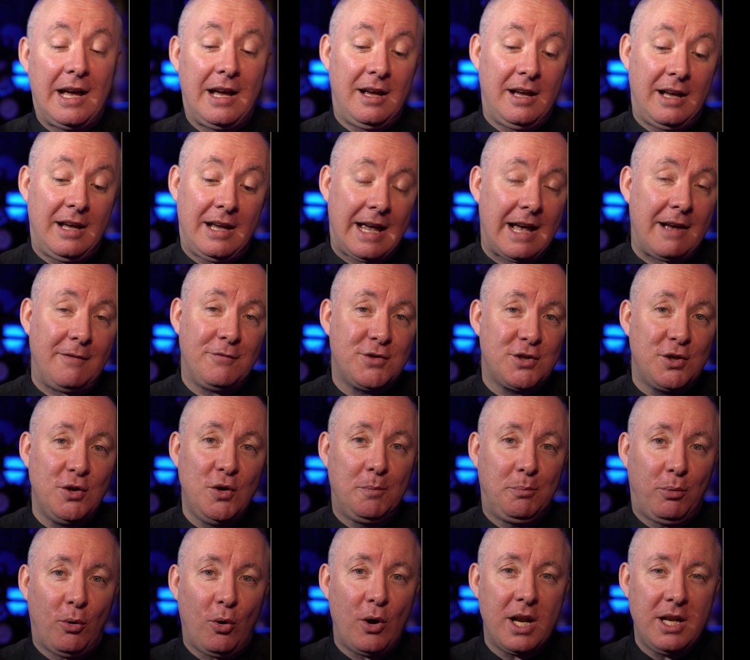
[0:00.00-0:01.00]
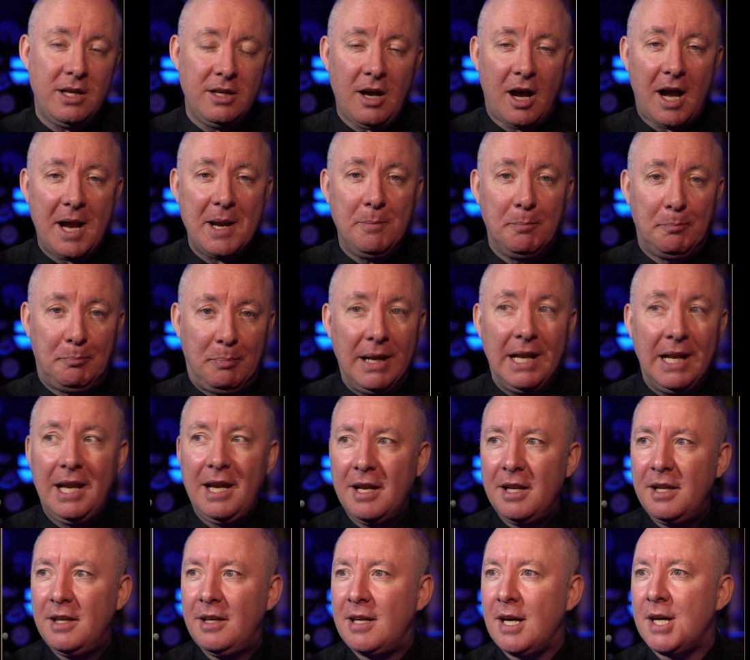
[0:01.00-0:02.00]
have two point nine
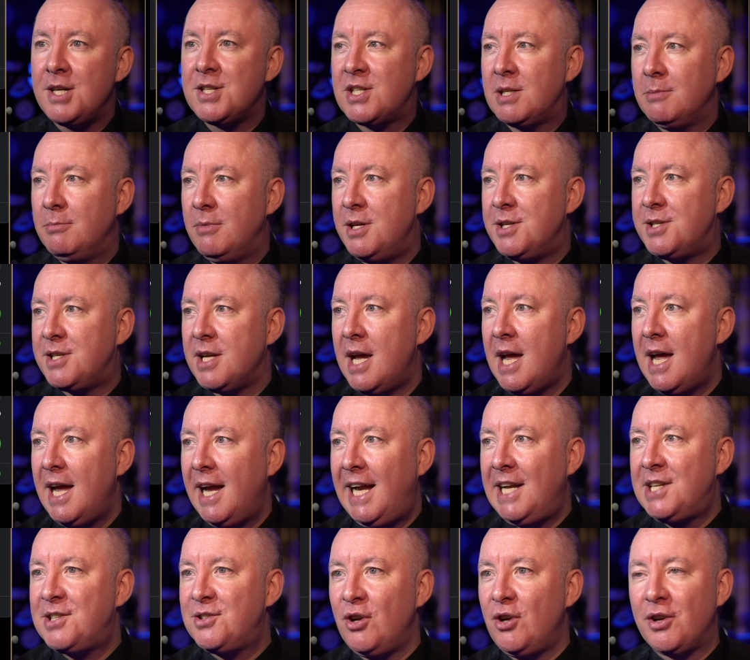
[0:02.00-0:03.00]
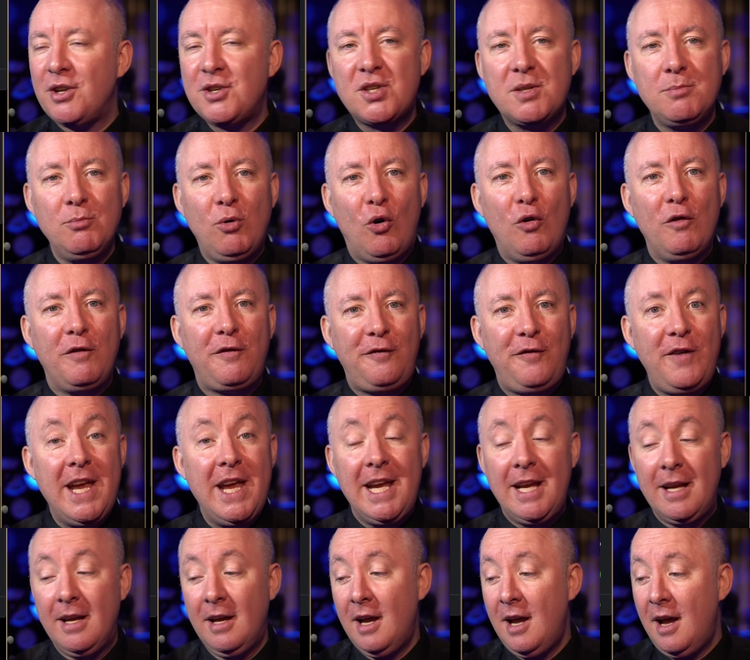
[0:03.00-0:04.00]
billion customers. It's not a small
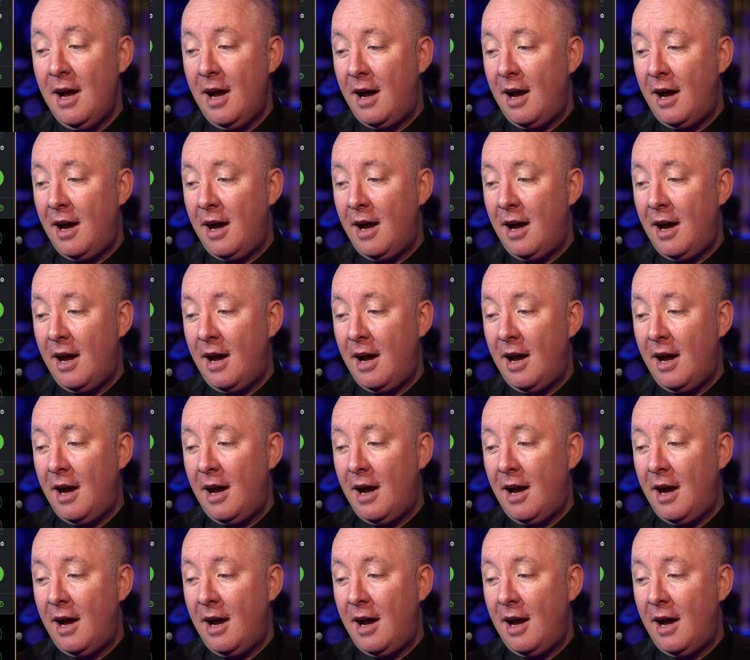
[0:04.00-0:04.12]
feat.